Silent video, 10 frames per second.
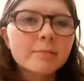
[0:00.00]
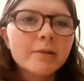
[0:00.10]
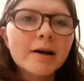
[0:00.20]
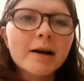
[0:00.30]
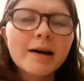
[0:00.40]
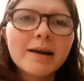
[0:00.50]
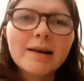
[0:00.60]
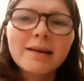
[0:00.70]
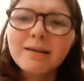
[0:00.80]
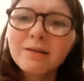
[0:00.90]
But
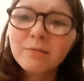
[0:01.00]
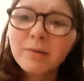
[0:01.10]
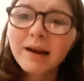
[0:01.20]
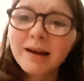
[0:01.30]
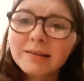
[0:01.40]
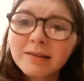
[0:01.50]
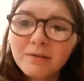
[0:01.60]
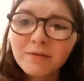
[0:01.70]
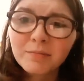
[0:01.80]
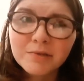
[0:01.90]
either way, I
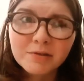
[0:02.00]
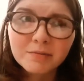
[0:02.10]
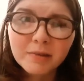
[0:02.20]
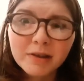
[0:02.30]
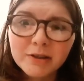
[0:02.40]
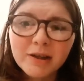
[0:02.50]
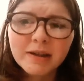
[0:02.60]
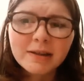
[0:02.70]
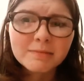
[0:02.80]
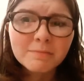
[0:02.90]
love him so much, and
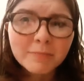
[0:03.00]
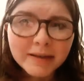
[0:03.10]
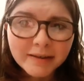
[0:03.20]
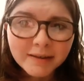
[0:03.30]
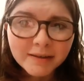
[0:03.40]
he's me.